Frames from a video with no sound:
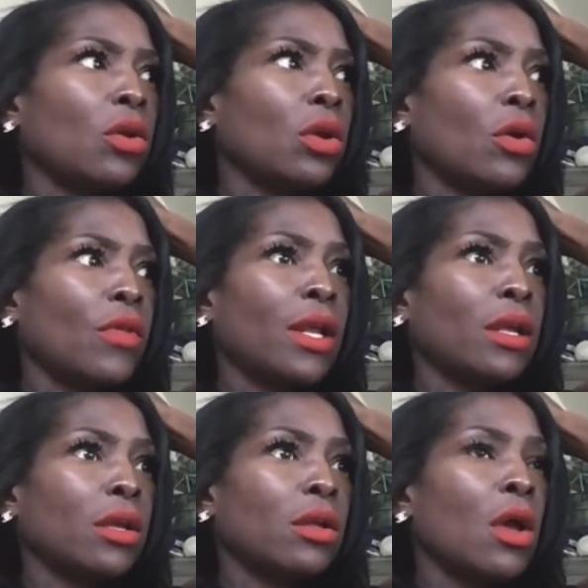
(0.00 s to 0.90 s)
that it,
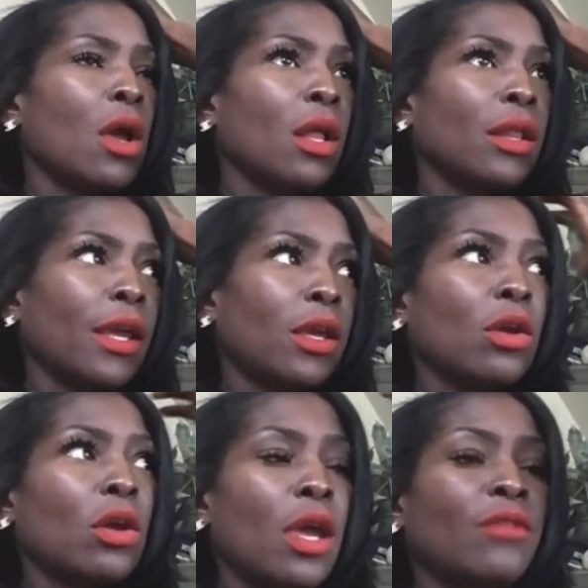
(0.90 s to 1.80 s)
like
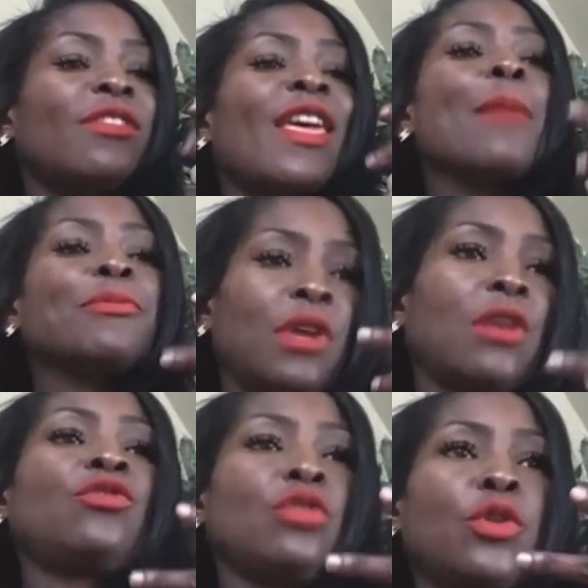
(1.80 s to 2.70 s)
adapting
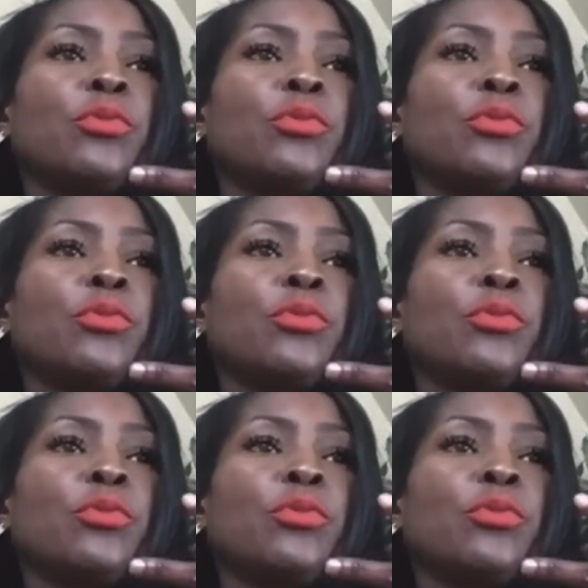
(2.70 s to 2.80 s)
to the